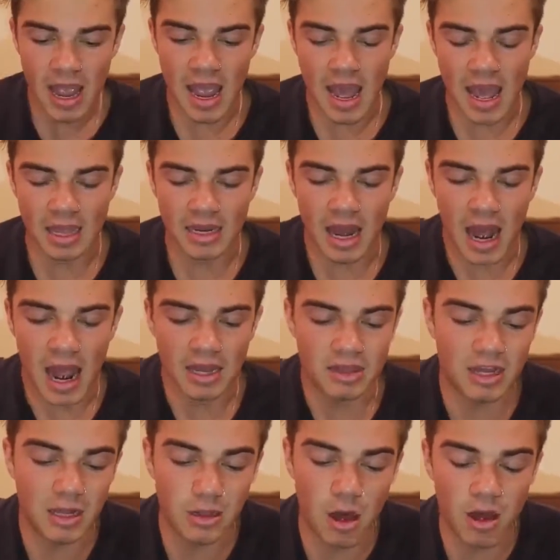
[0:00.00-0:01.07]
And I
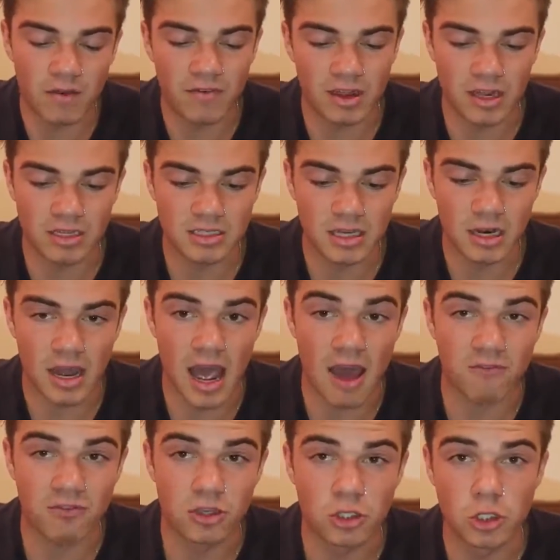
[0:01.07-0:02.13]
think a lot of it is gonna
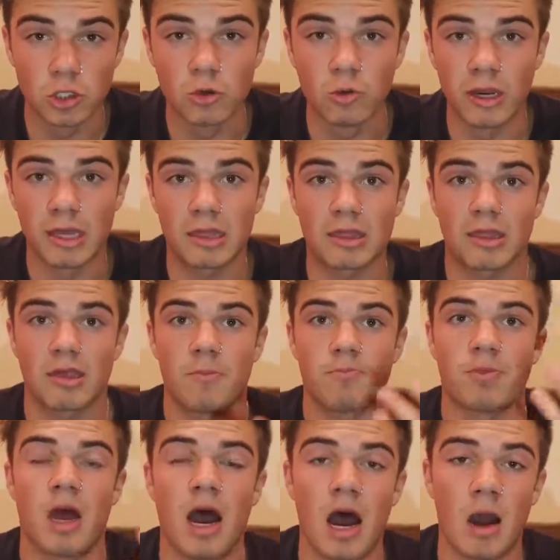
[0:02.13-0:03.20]
have to do with
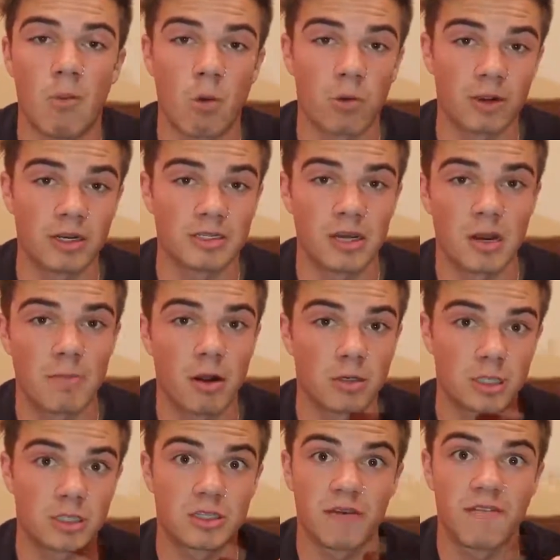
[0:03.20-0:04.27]
what we're going to talk
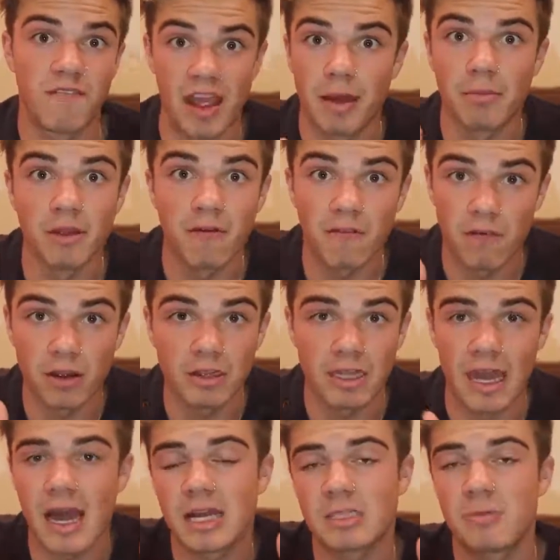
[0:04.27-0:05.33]
about, just the
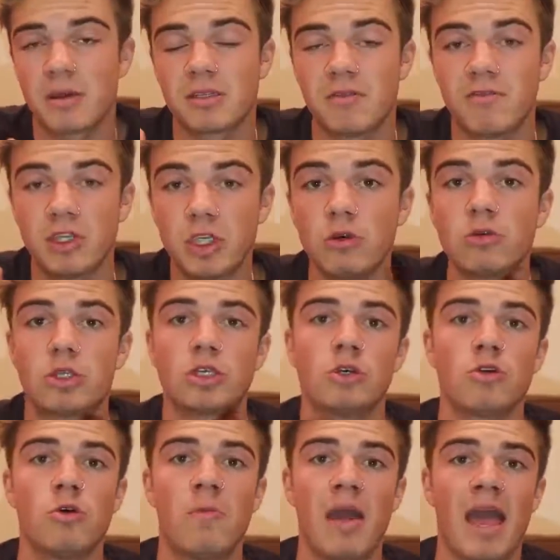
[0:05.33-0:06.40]
family-friendly aspect of
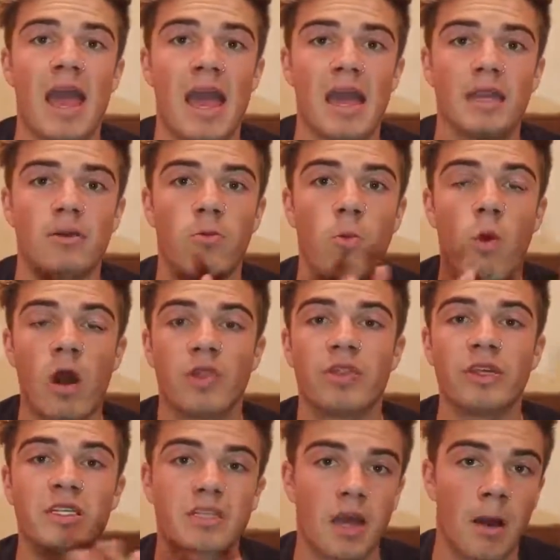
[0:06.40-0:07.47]
YouTube and what
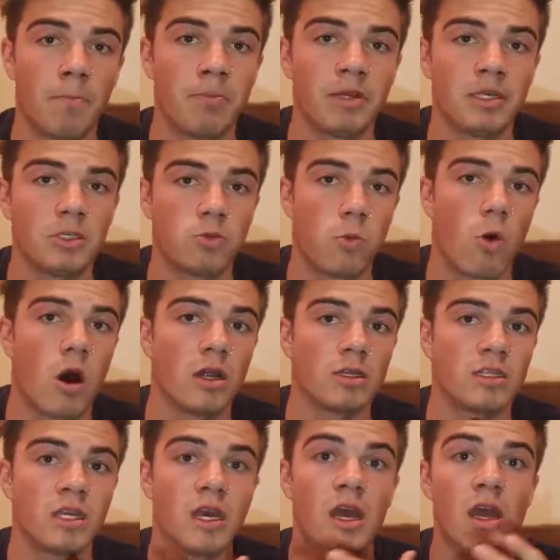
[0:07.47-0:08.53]
these companies
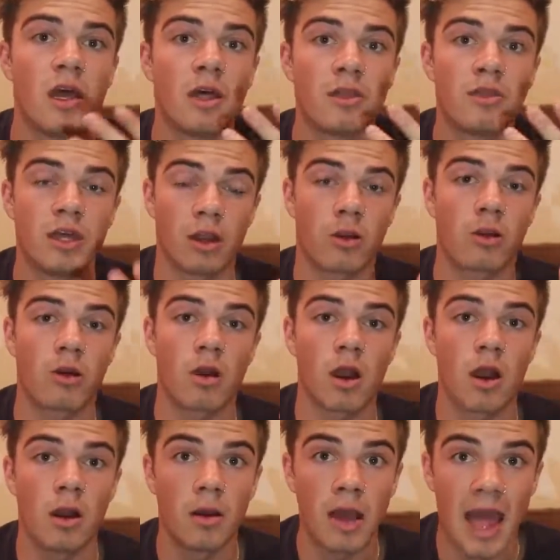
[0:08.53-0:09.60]
want
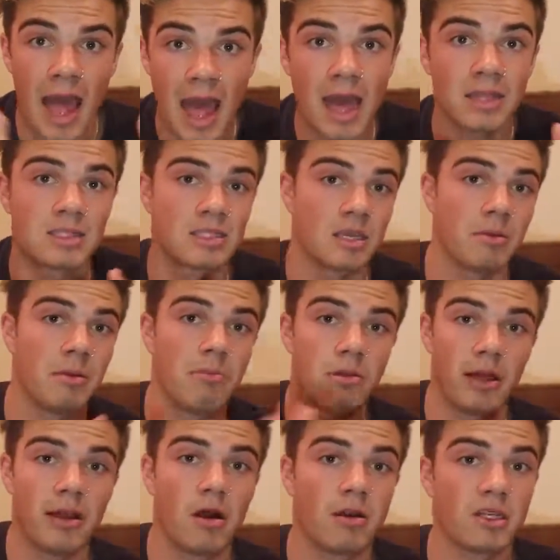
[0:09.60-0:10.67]
their ads to be
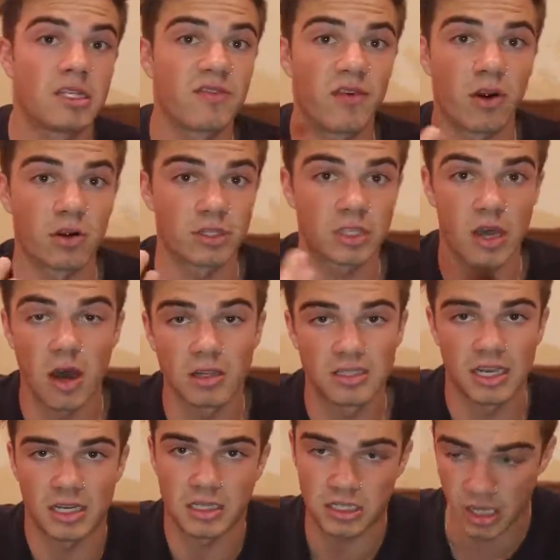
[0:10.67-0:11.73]
played on as far as
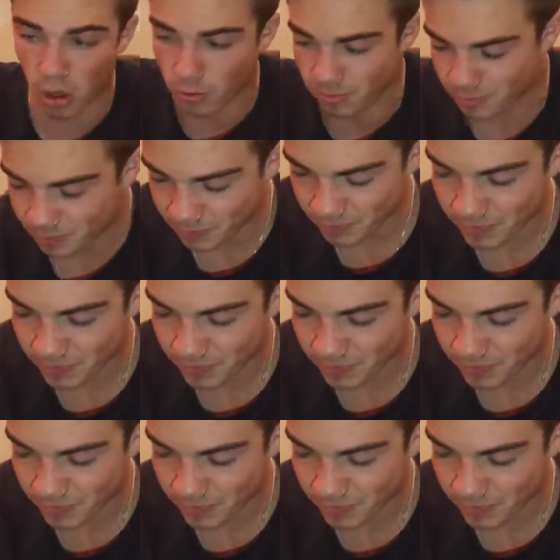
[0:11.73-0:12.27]
content. So,